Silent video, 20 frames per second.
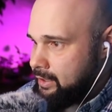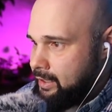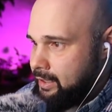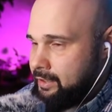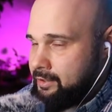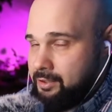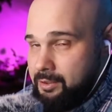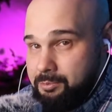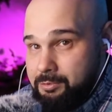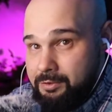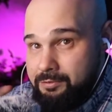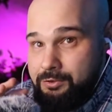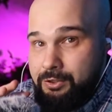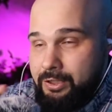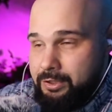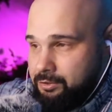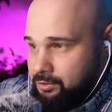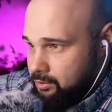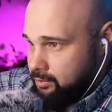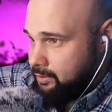in terms of
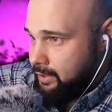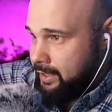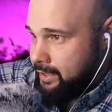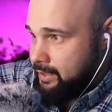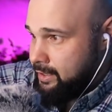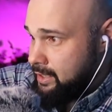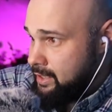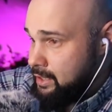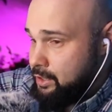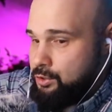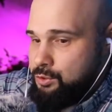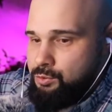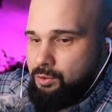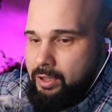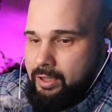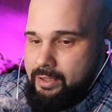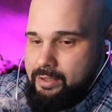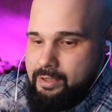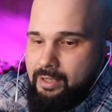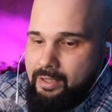general editing, you
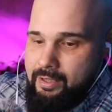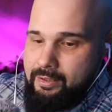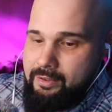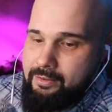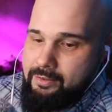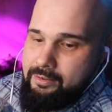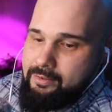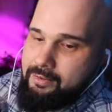are done.